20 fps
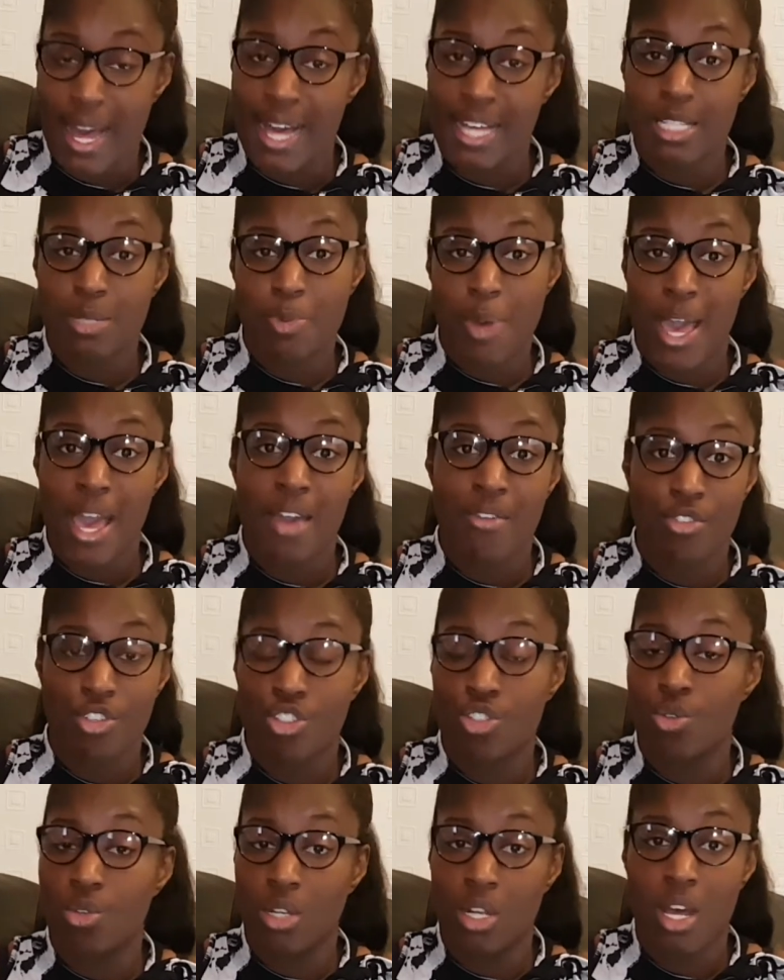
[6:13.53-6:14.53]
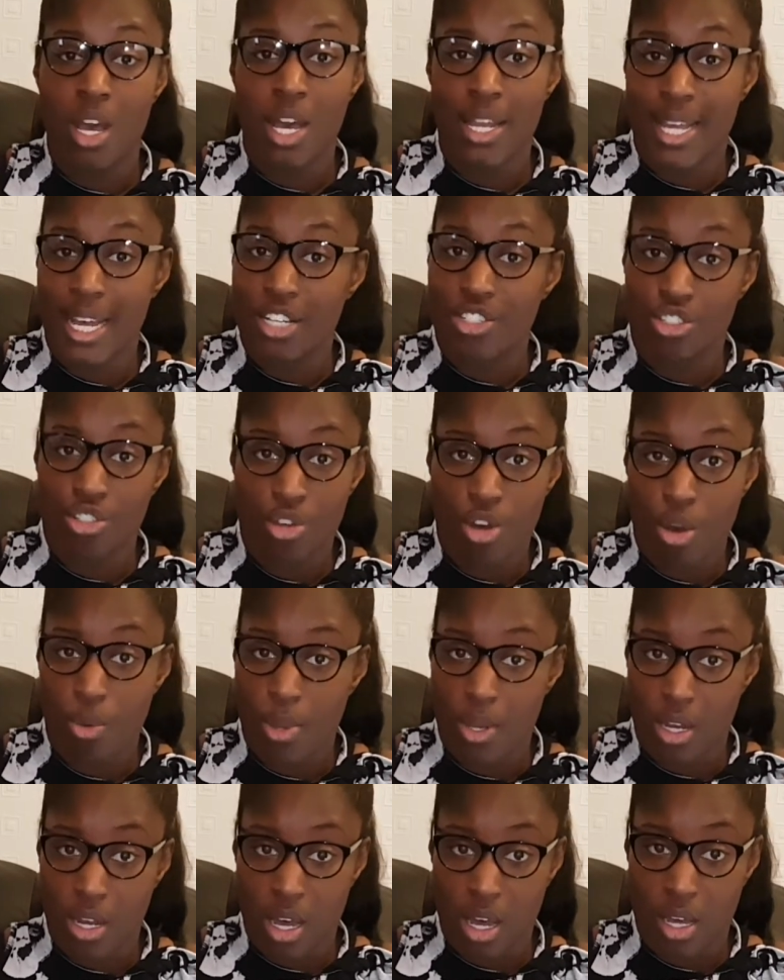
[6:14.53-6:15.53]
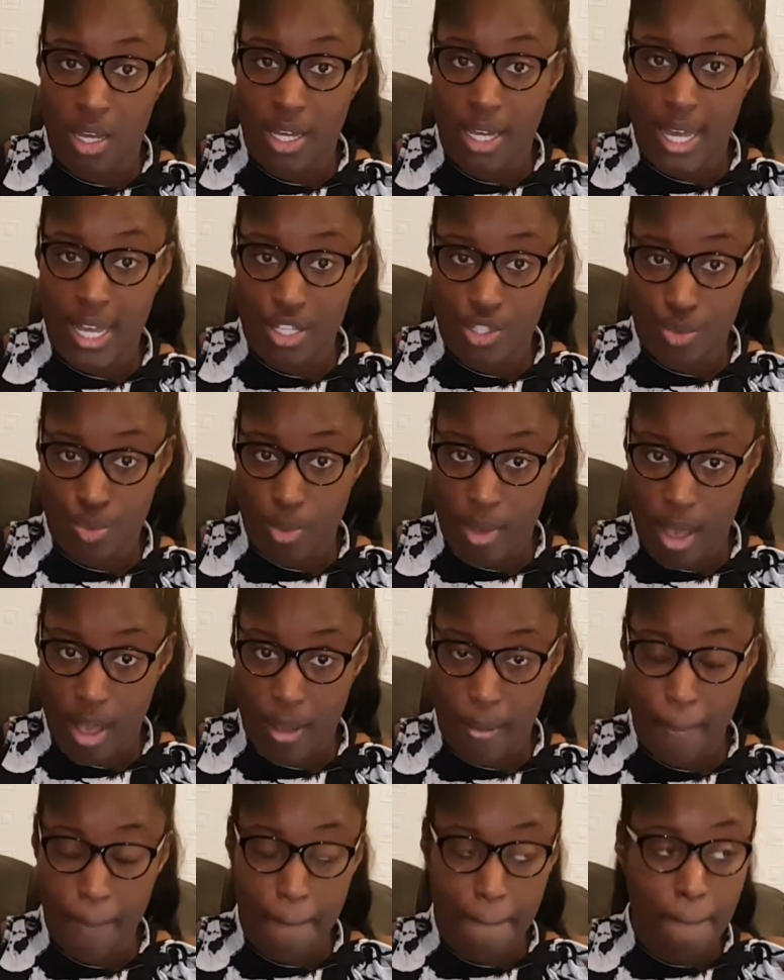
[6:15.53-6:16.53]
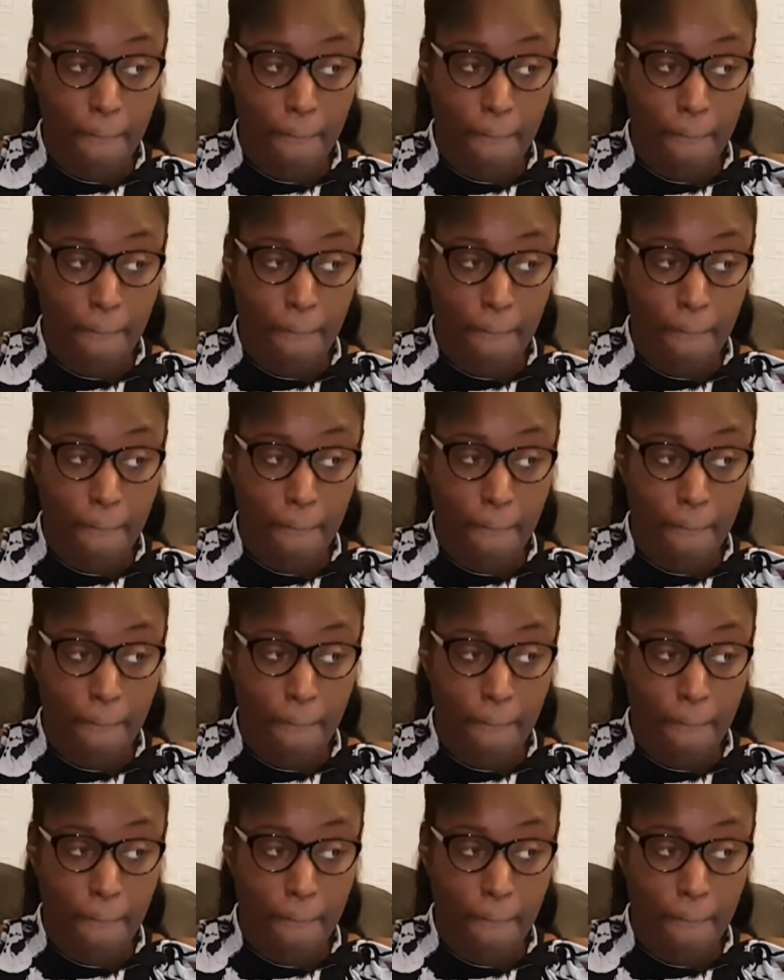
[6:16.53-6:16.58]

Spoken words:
As parents, you learn as you go along as well.